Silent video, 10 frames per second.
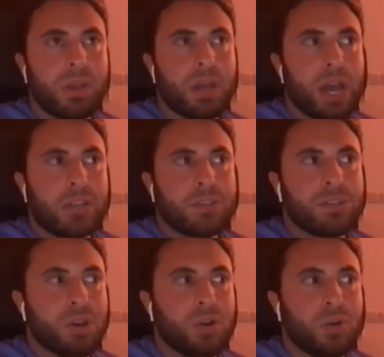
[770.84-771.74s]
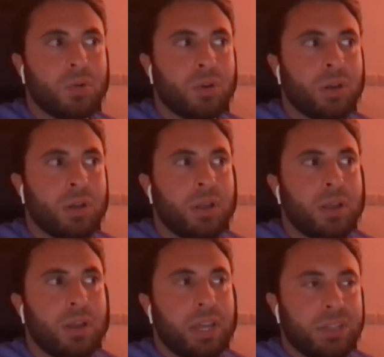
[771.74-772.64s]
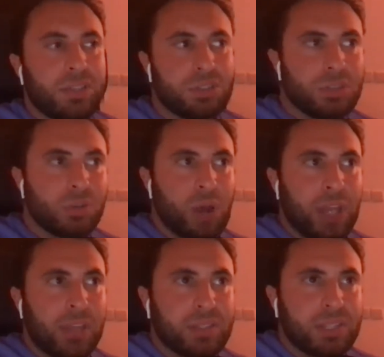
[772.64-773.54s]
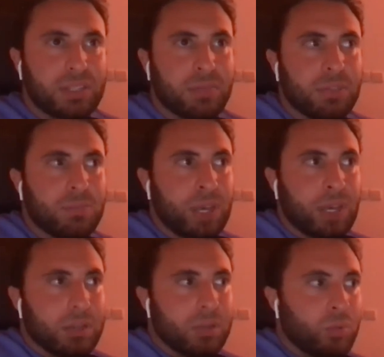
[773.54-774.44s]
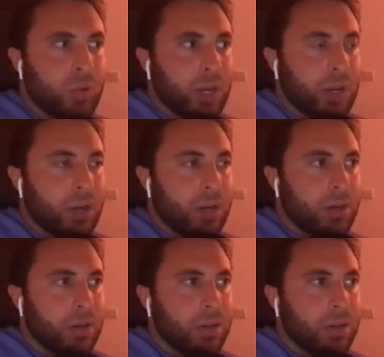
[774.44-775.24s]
And so it's just the way the system is built, where,